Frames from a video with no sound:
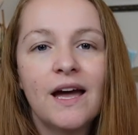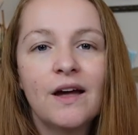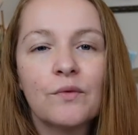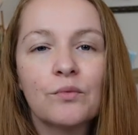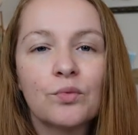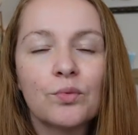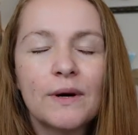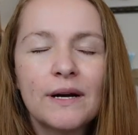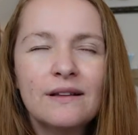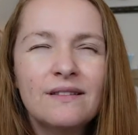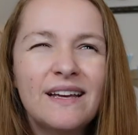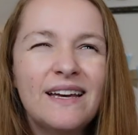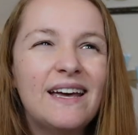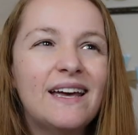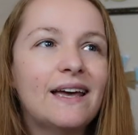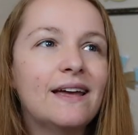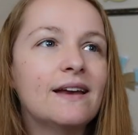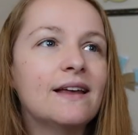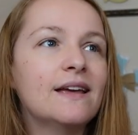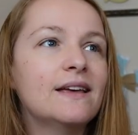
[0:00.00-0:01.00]

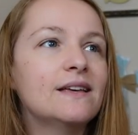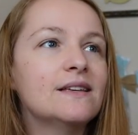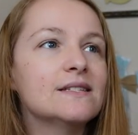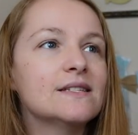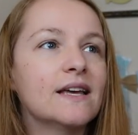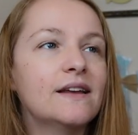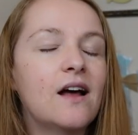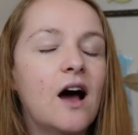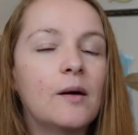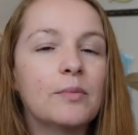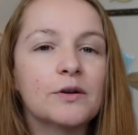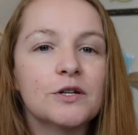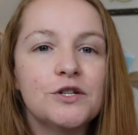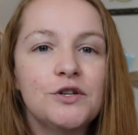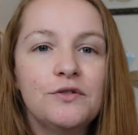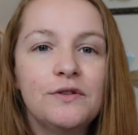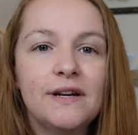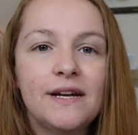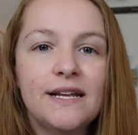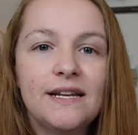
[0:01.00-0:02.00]
Really, it is an
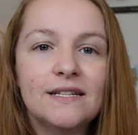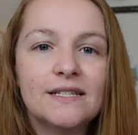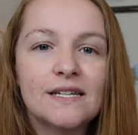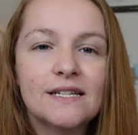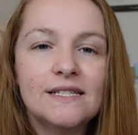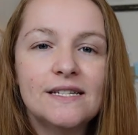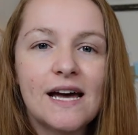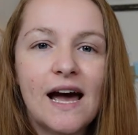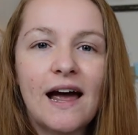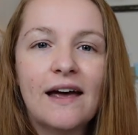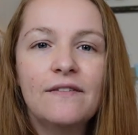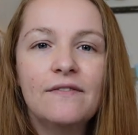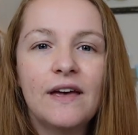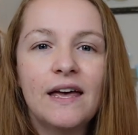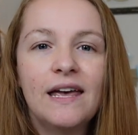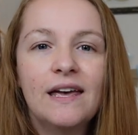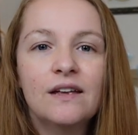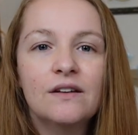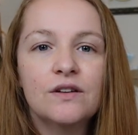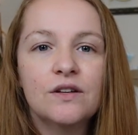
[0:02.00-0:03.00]
opportunity to dive
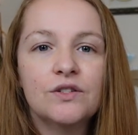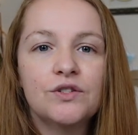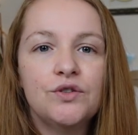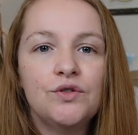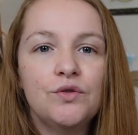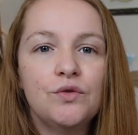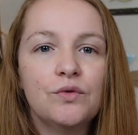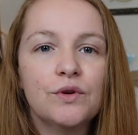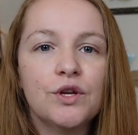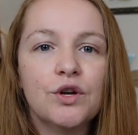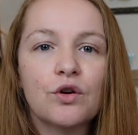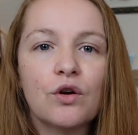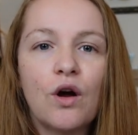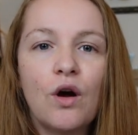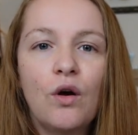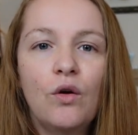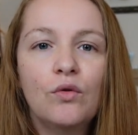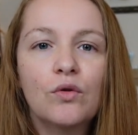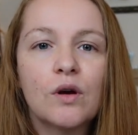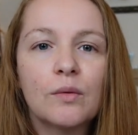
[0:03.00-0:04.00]
into your
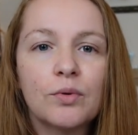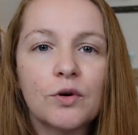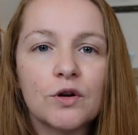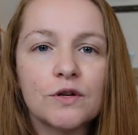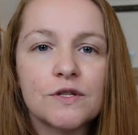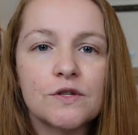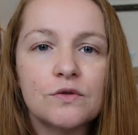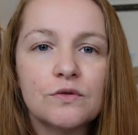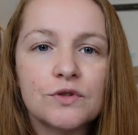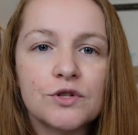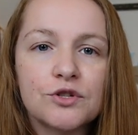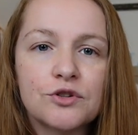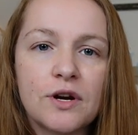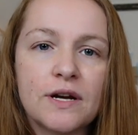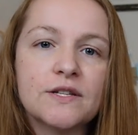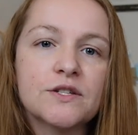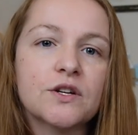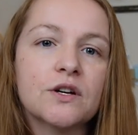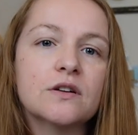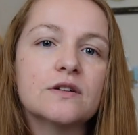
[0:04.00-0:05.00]
own personal
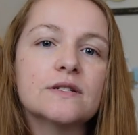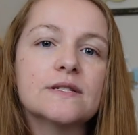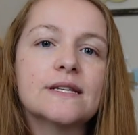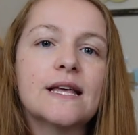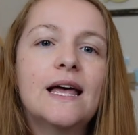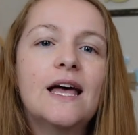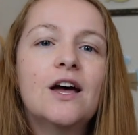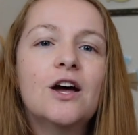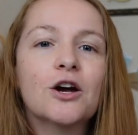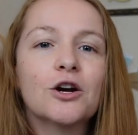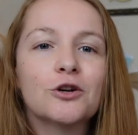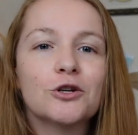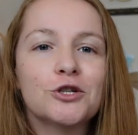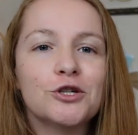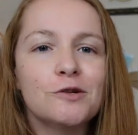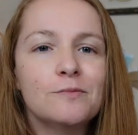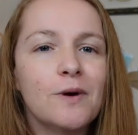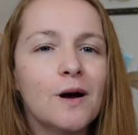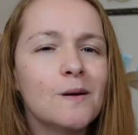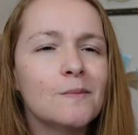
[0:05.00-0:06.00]
stressors.
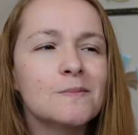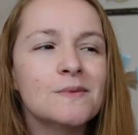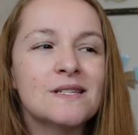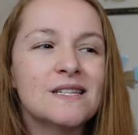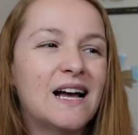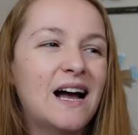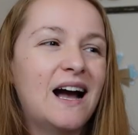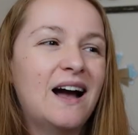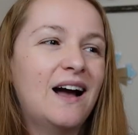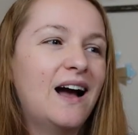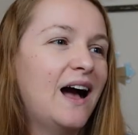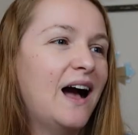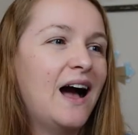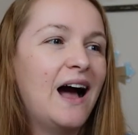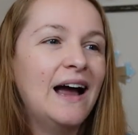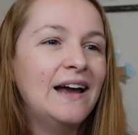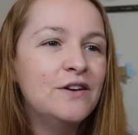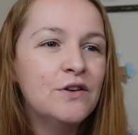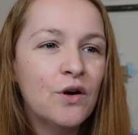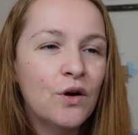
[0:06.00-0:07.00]
Christian moms,
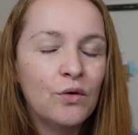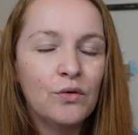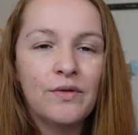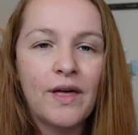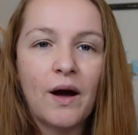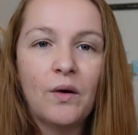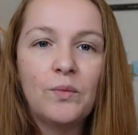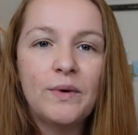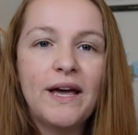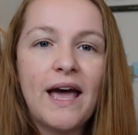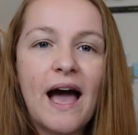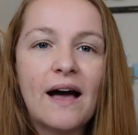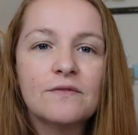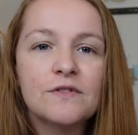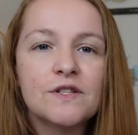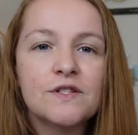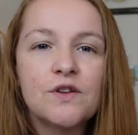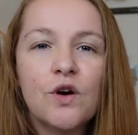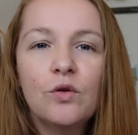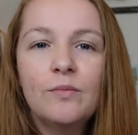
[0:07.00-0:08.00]
I know that we have
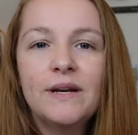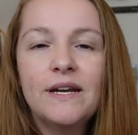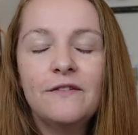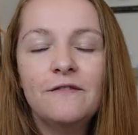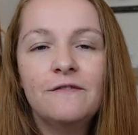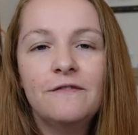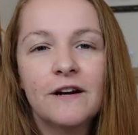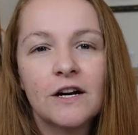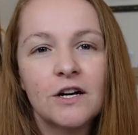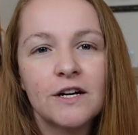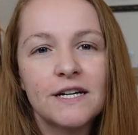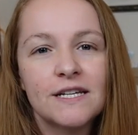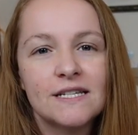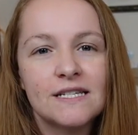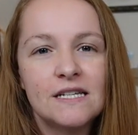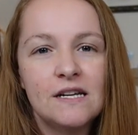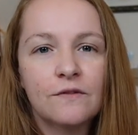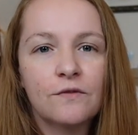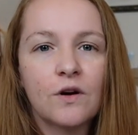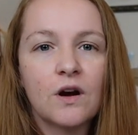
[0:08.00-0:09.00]
so many various
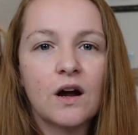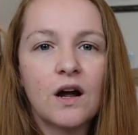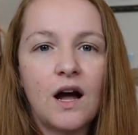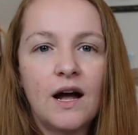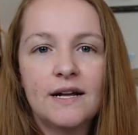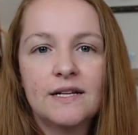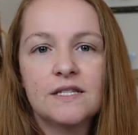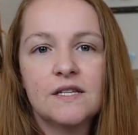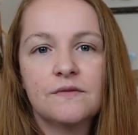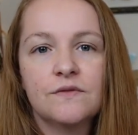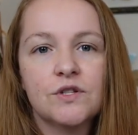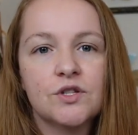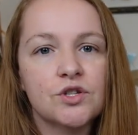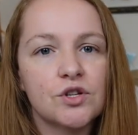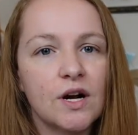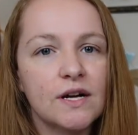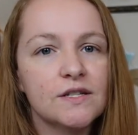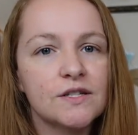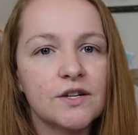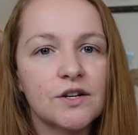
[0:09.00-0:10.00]
different kinds of
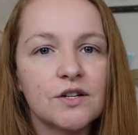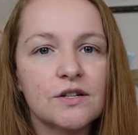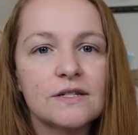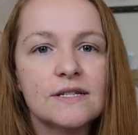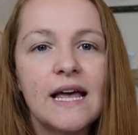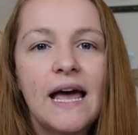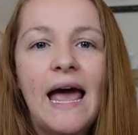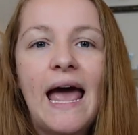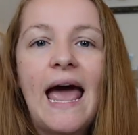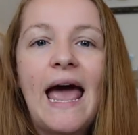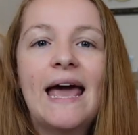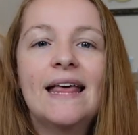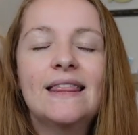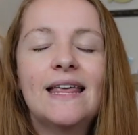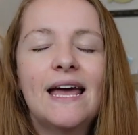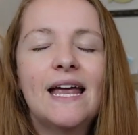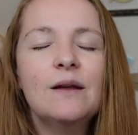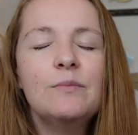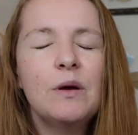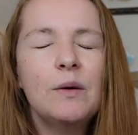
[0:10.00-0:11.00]
stressors, and the
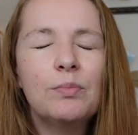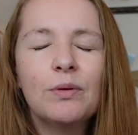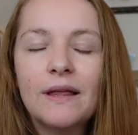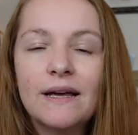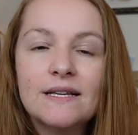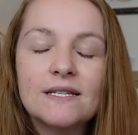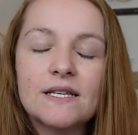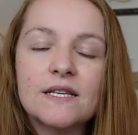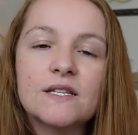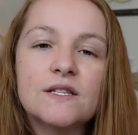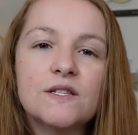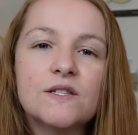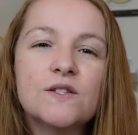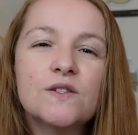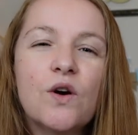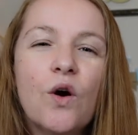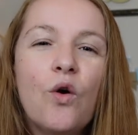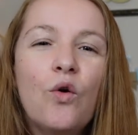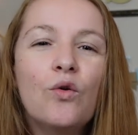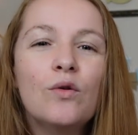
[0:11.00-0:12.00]
enemy places
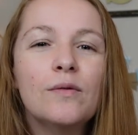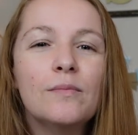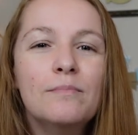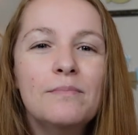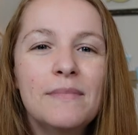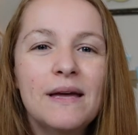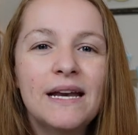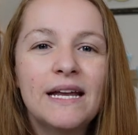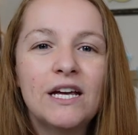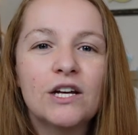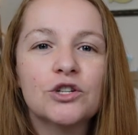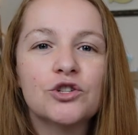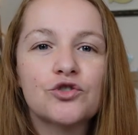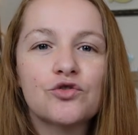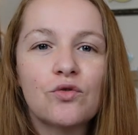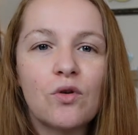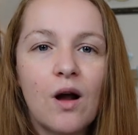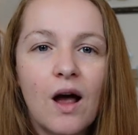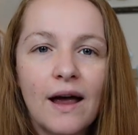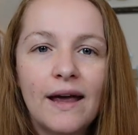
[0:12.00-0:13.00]
so many
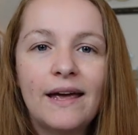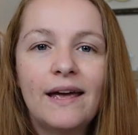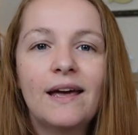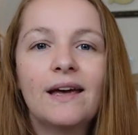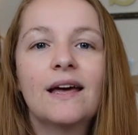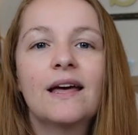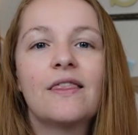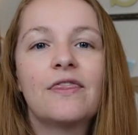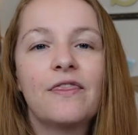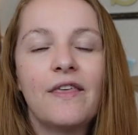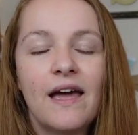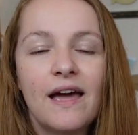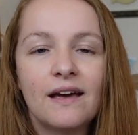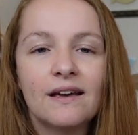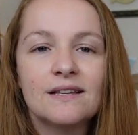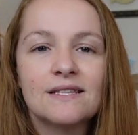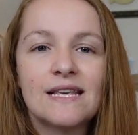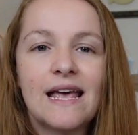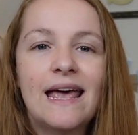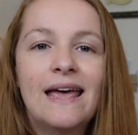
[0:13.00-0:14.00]
trying
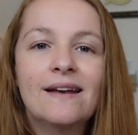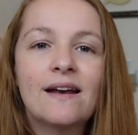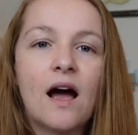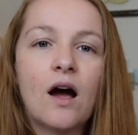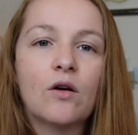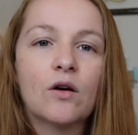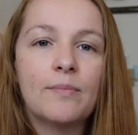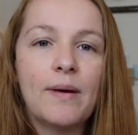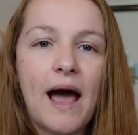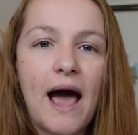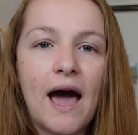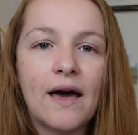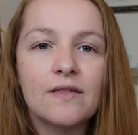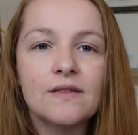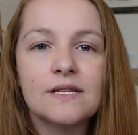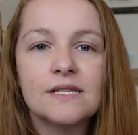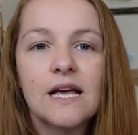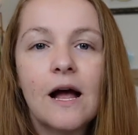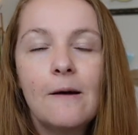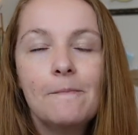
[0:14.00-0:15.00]
things in our
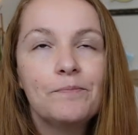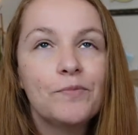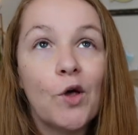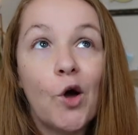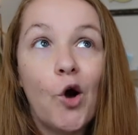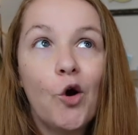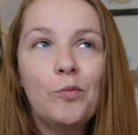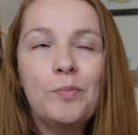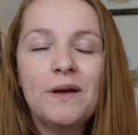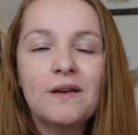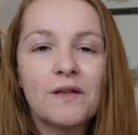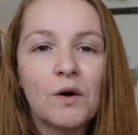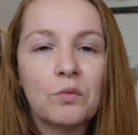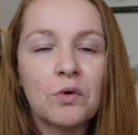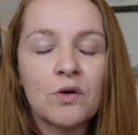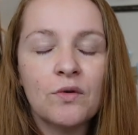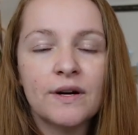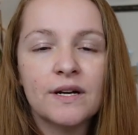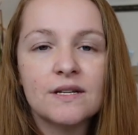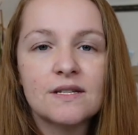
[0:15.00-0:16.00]
paths, hoping that
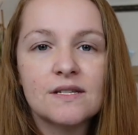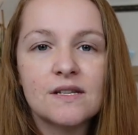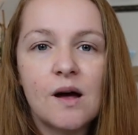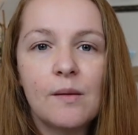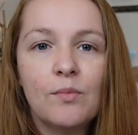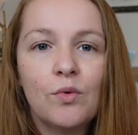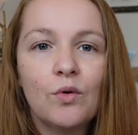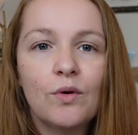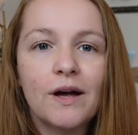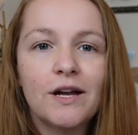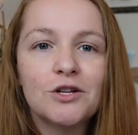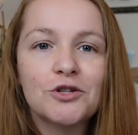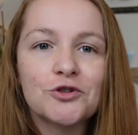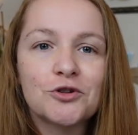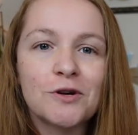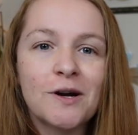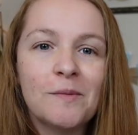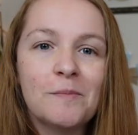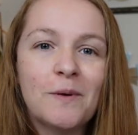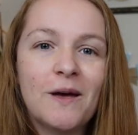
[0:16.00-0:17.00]
we're going to stumble and
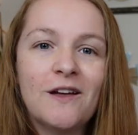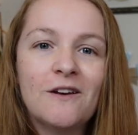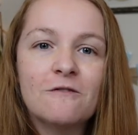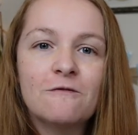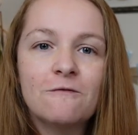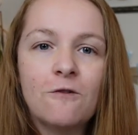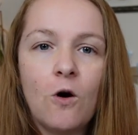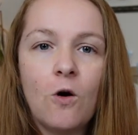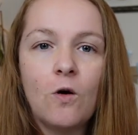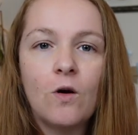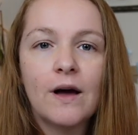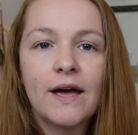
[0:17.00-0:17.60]
trip and fall.